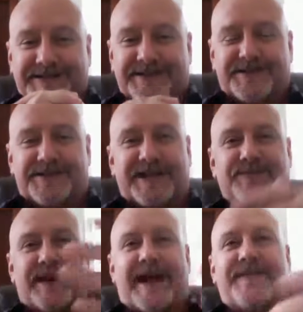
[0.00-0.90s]
And so, Chase,
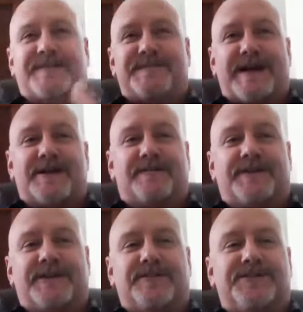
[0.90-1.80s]
I want to hand this back over to you.